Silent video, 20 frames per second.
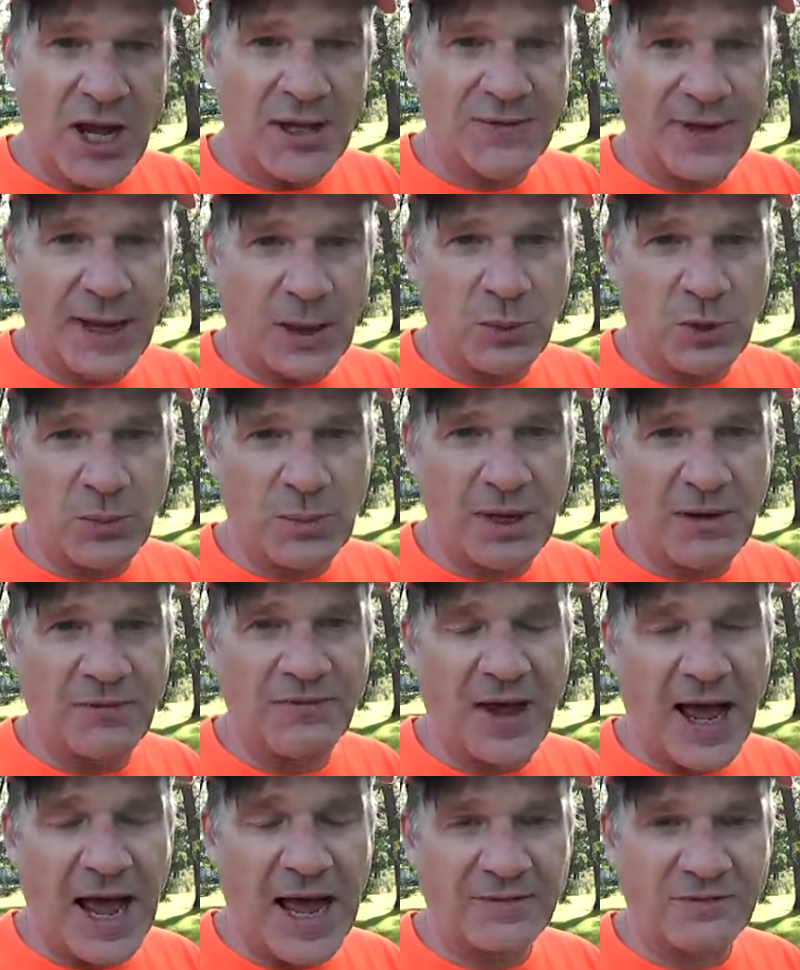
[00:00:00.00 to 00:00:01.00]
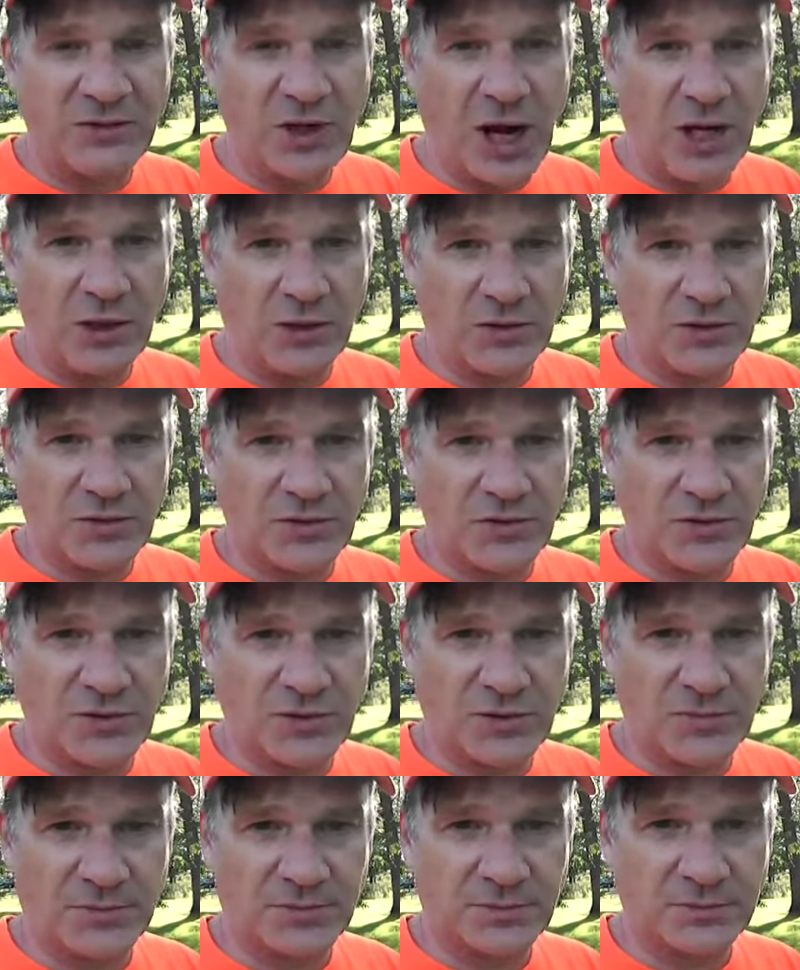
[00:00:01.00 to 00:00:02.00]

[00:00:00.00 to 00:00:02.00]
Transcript: That will be $5.